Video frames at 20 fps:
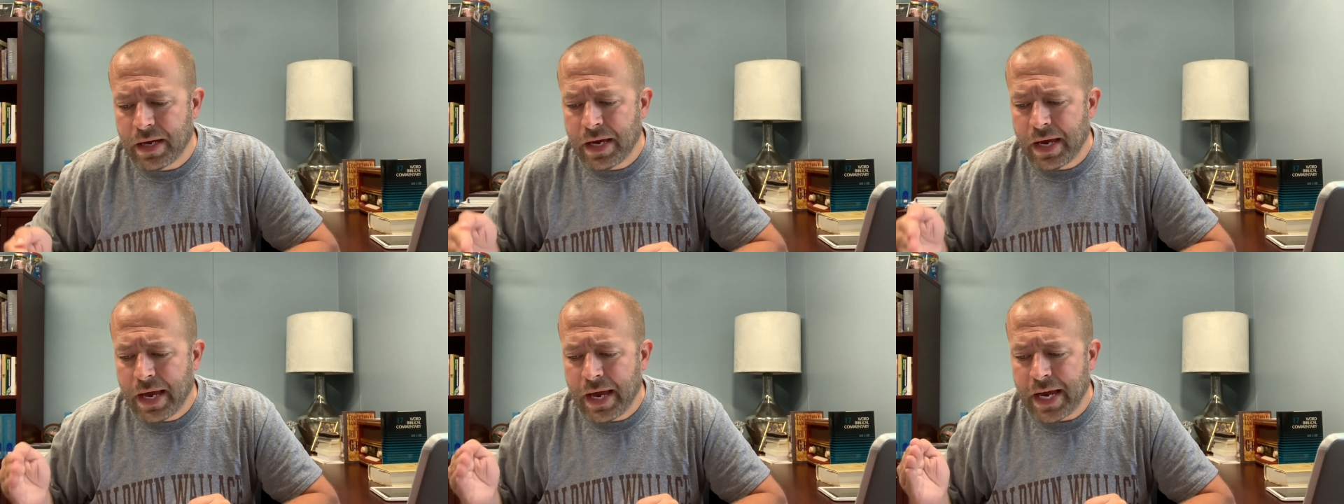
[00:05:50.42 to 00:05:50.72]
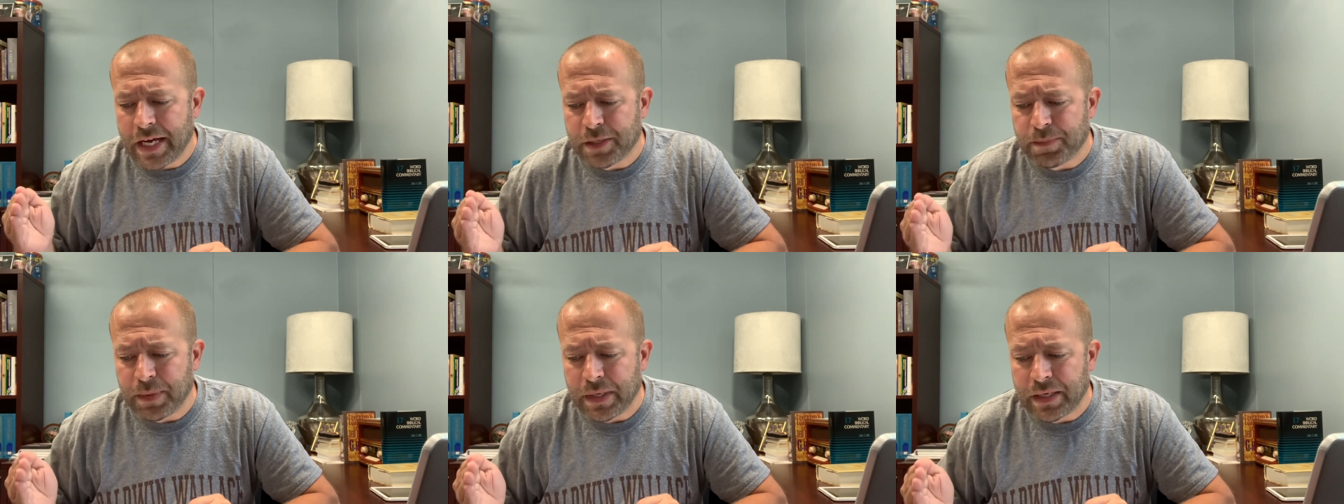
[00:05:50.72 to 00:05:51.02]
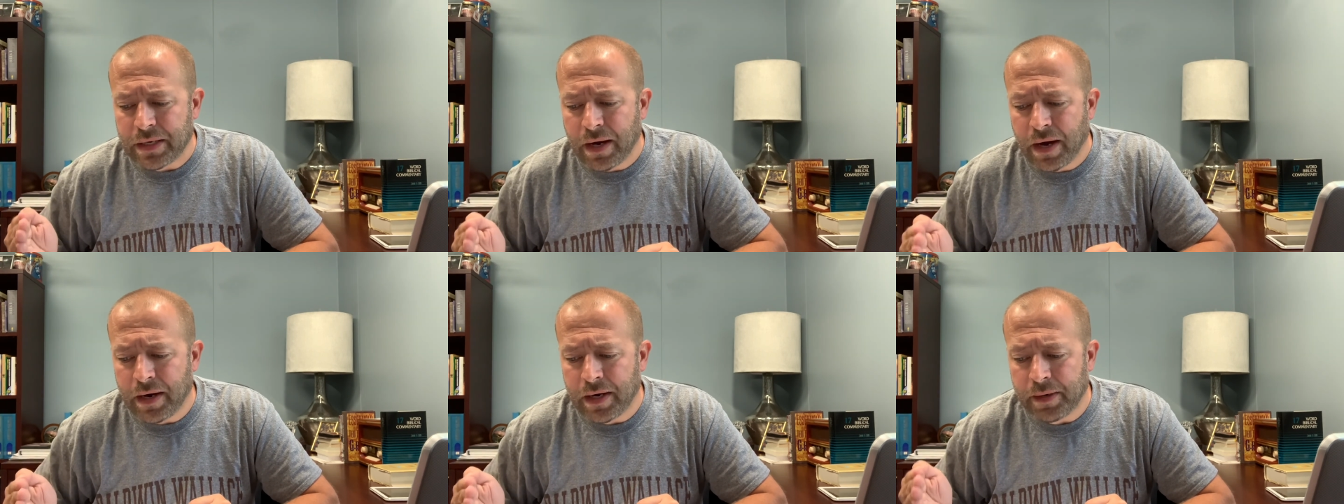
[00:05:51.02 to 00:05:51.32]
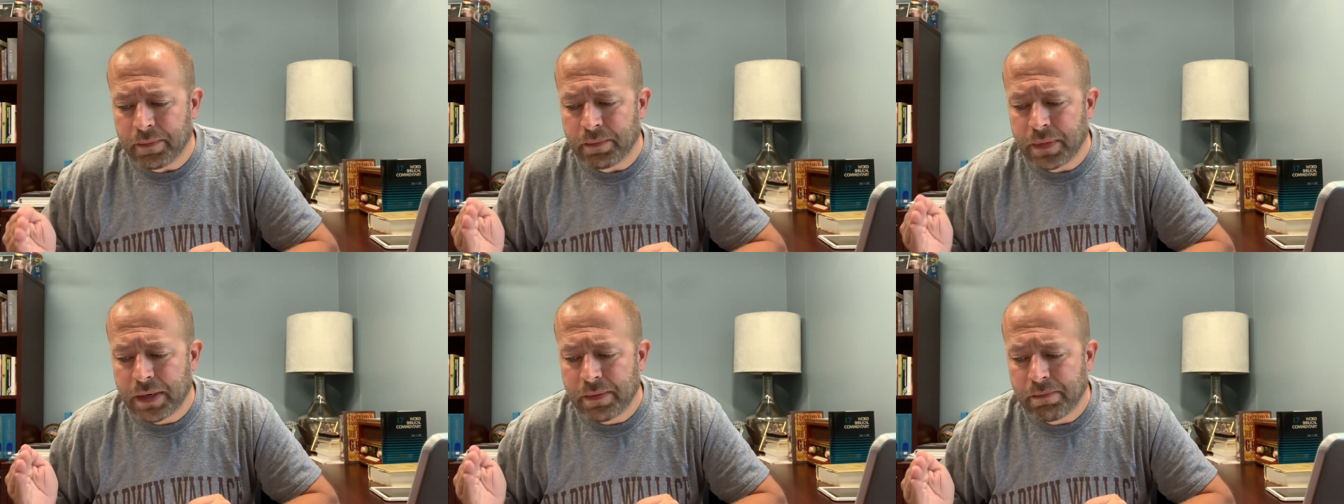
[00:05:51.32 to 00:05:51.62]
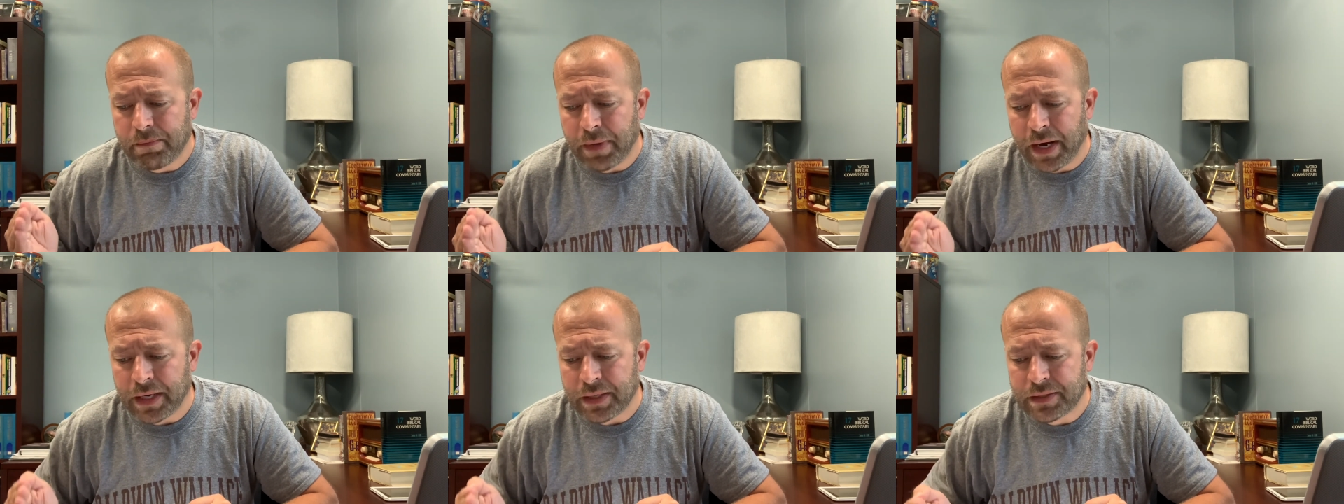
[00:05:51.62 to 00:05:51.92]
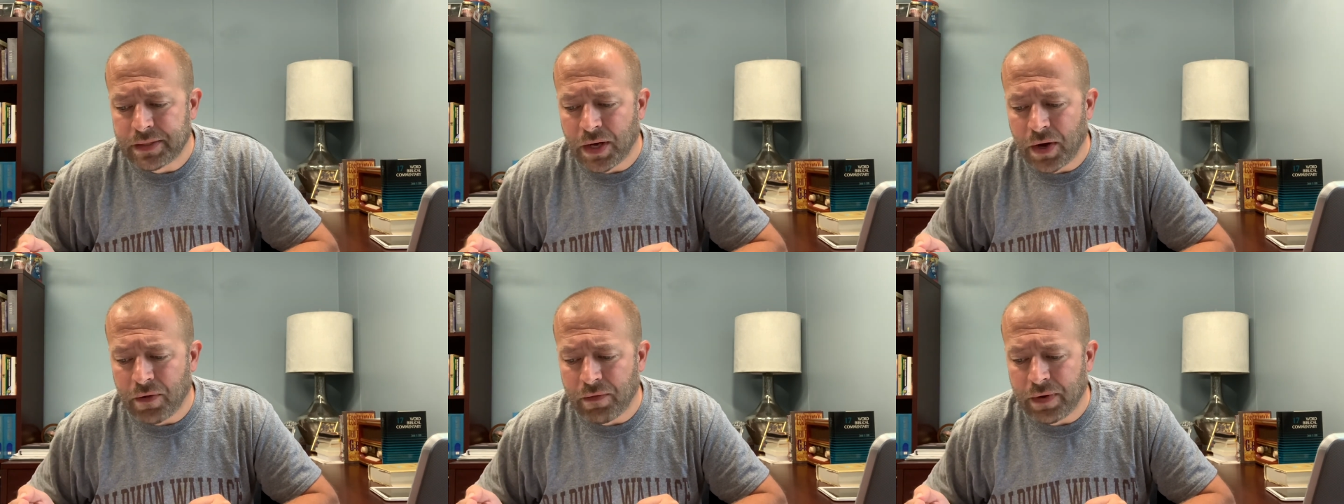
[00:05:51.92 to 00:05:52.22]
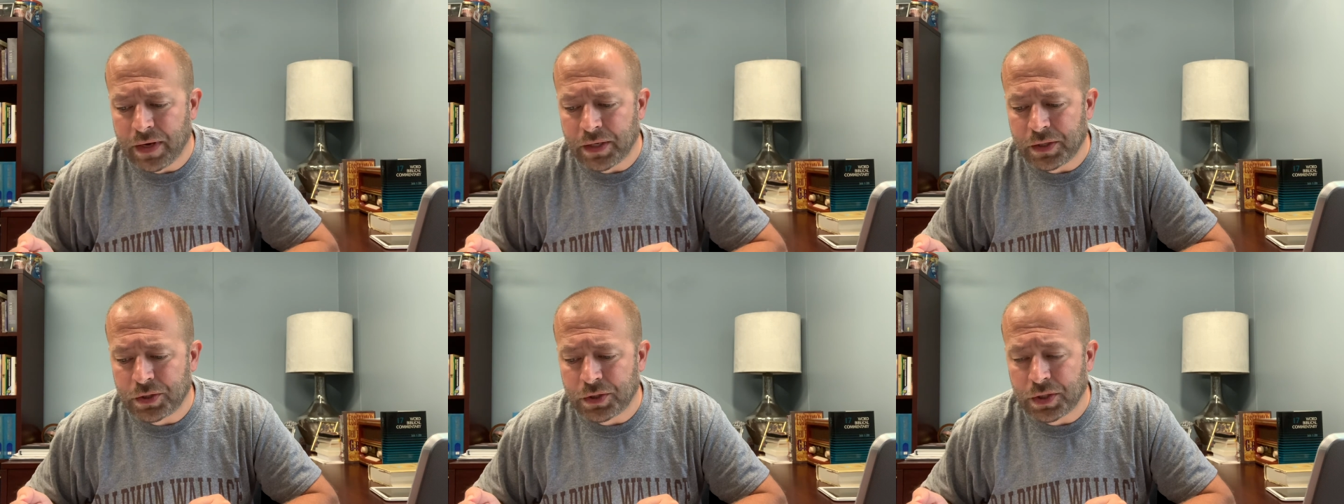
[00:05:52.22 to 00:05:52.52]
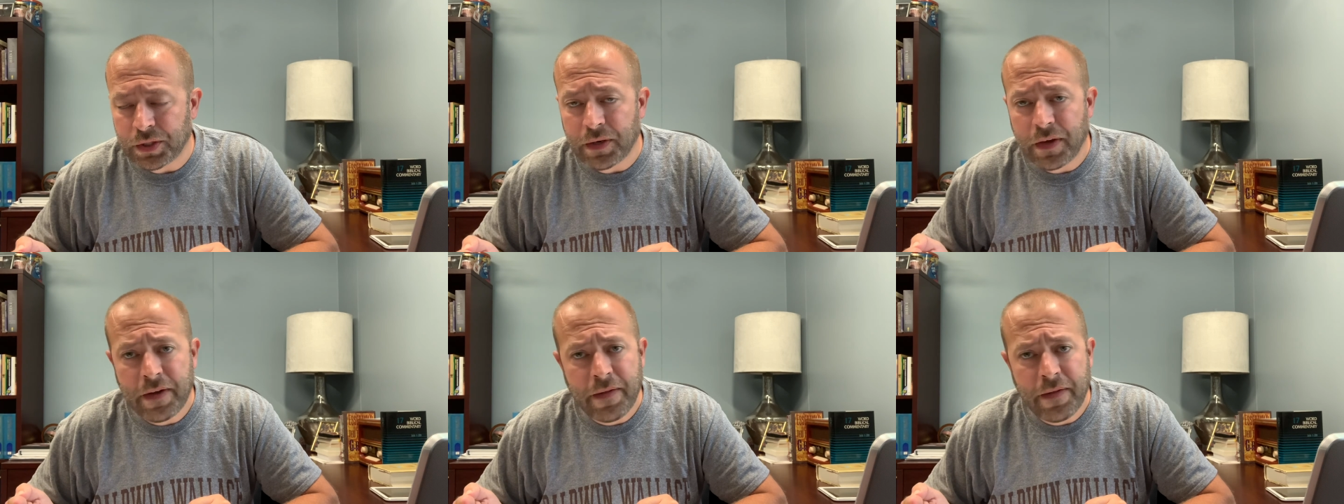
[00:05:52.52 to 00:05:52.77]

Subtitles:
has become my salvation.